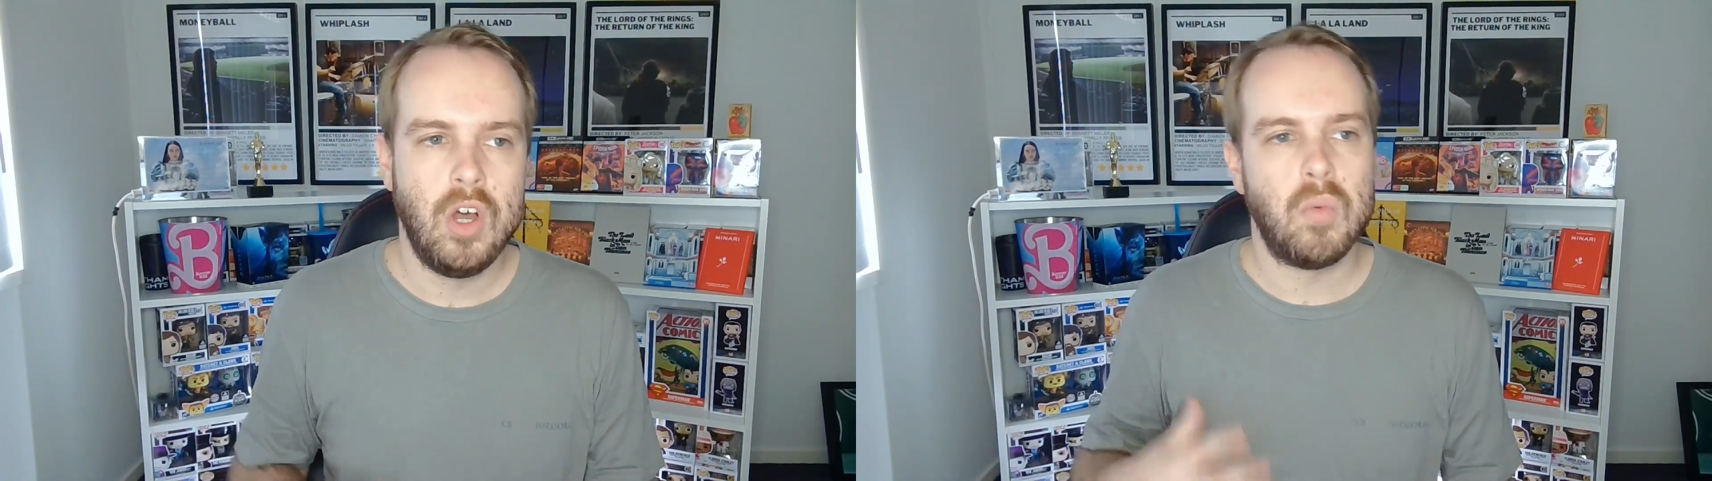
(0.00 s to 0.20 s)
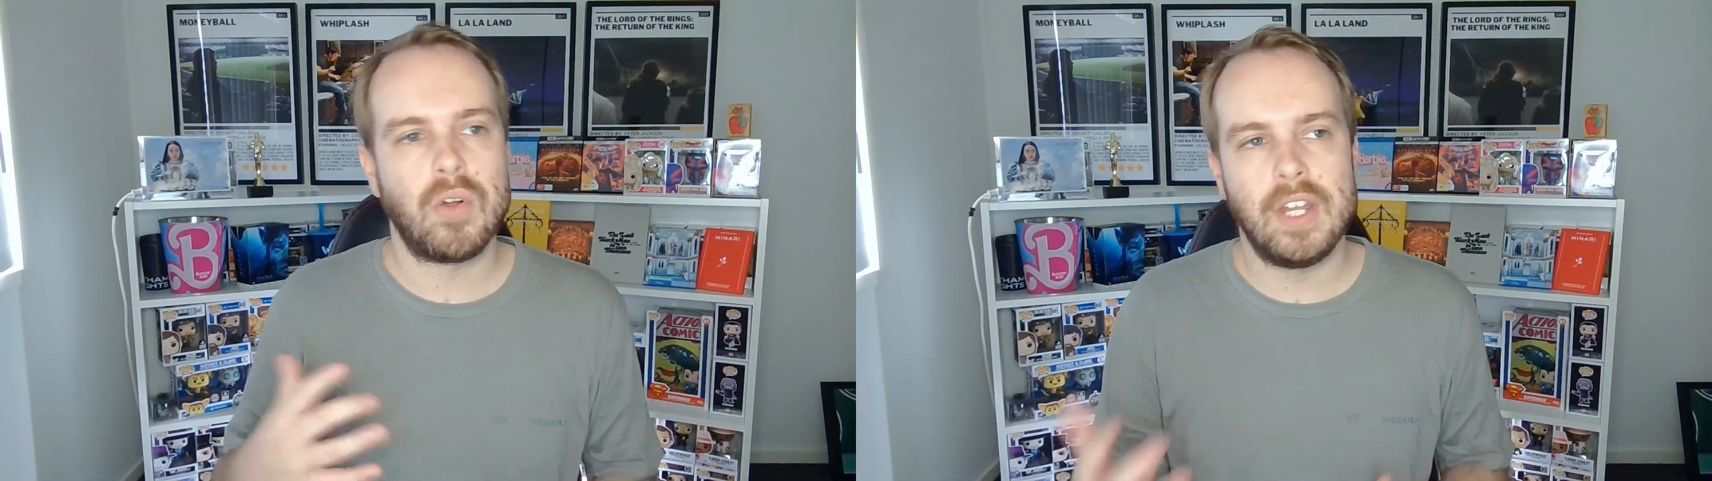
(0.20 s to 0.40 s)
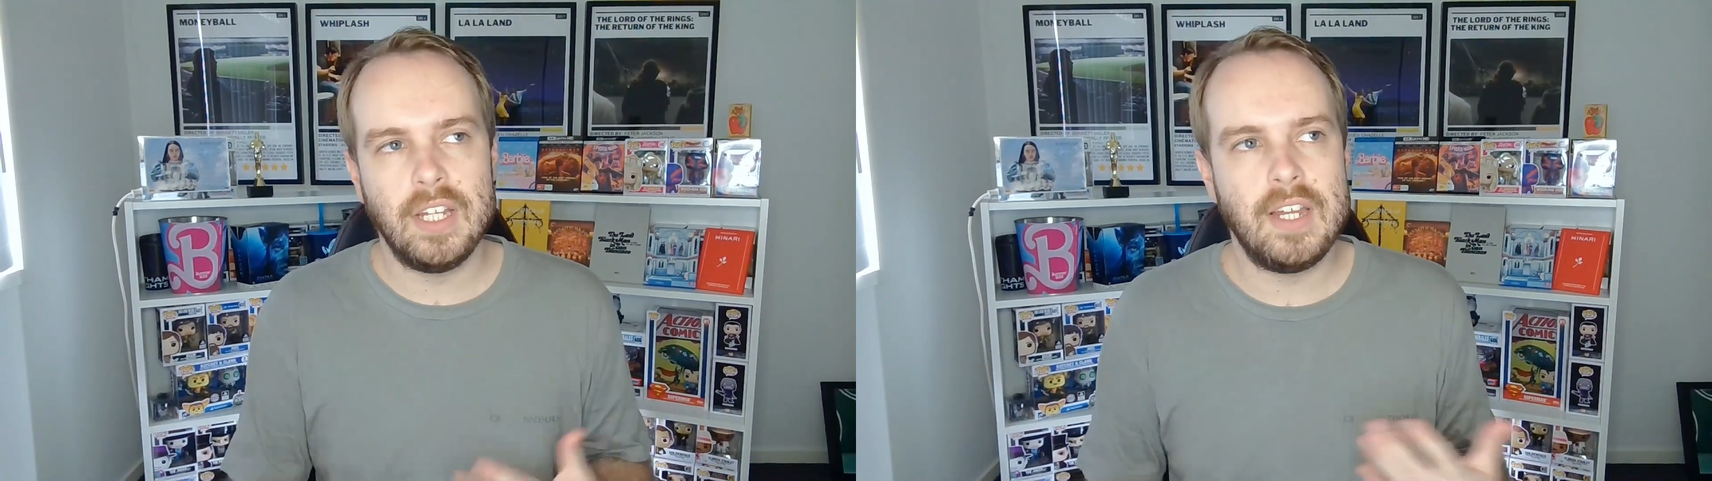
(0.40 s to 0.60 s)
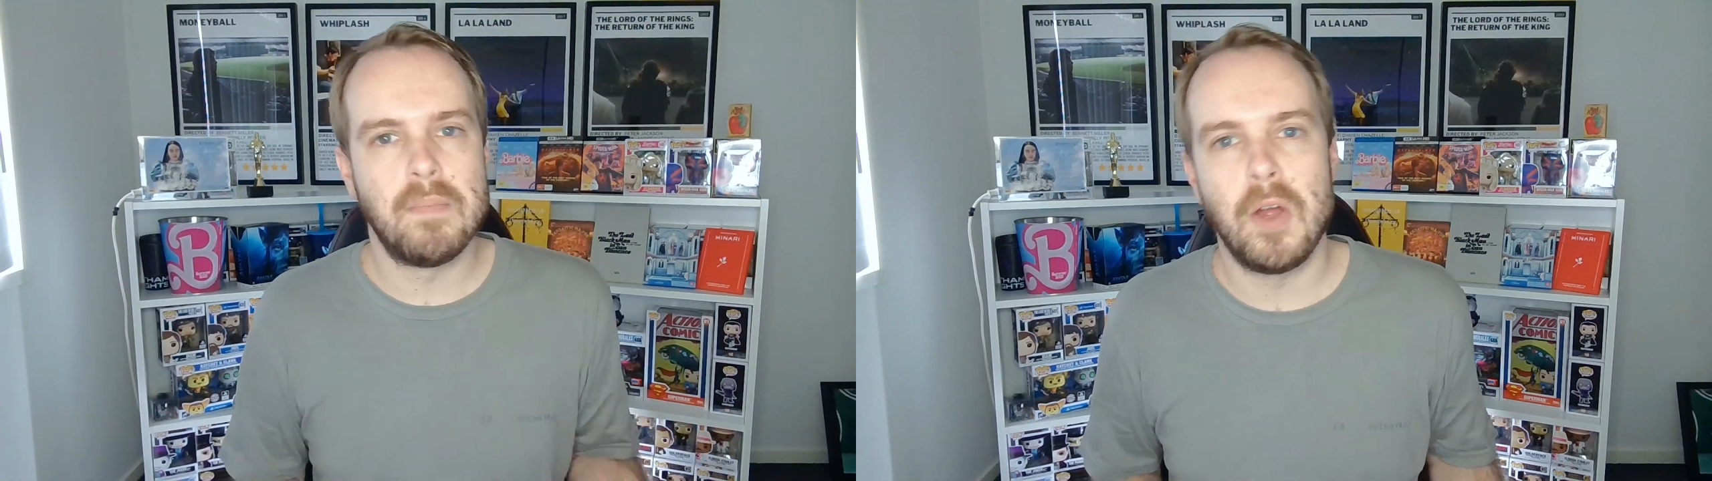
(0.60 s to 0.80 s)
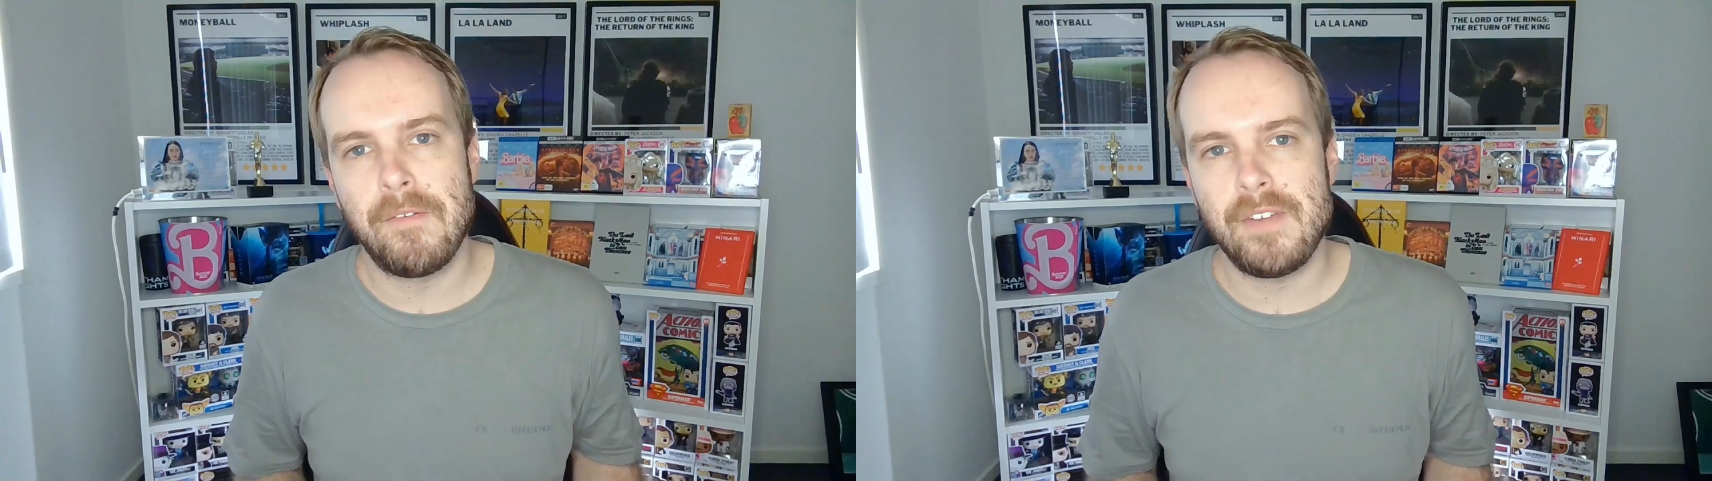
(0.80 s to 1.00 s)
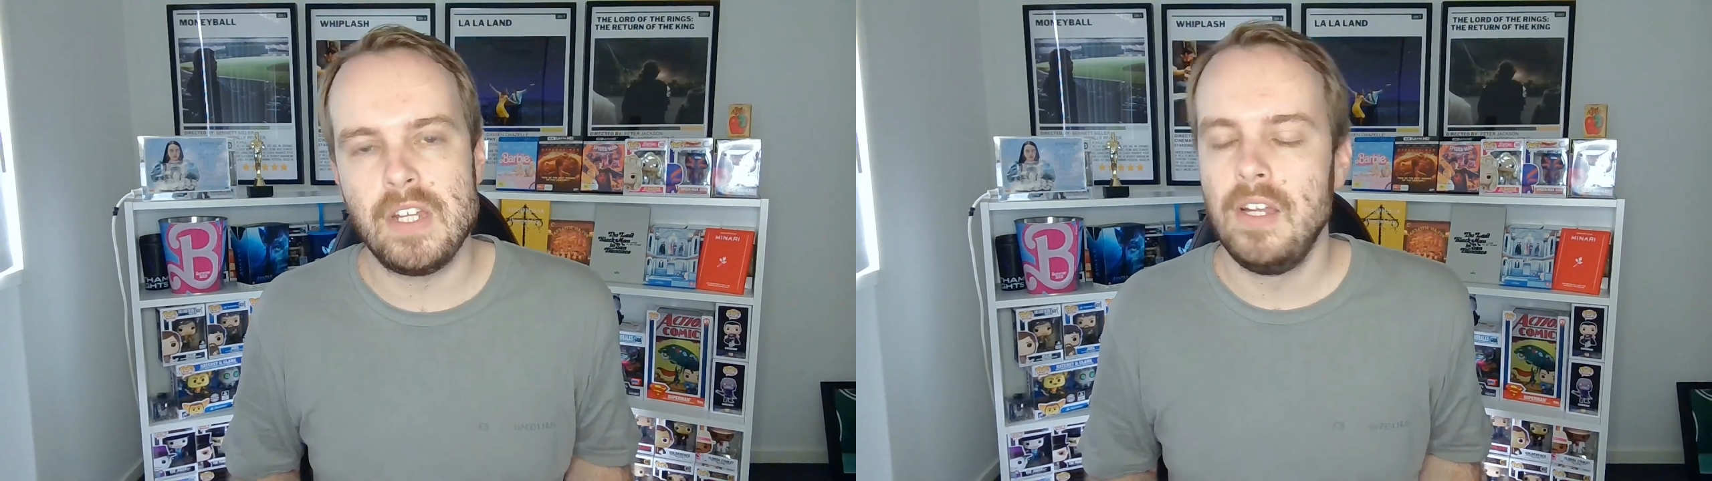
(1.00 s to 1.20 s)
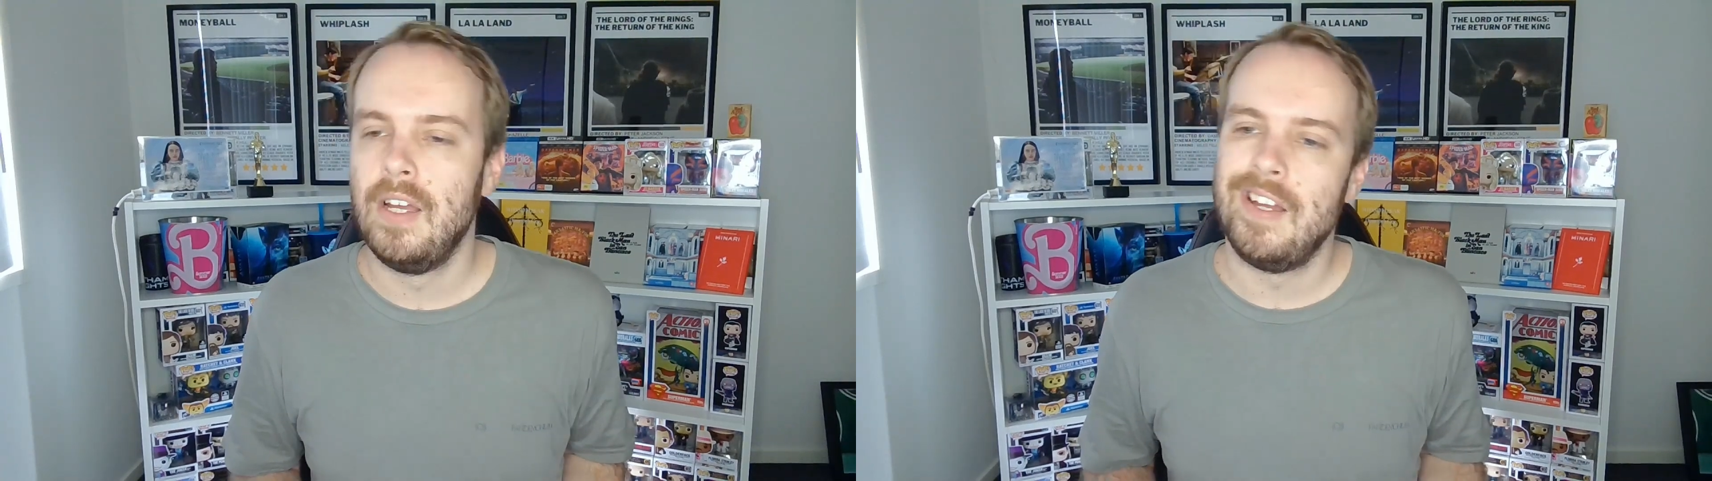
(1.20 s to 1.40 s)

Well, Cillian Murphy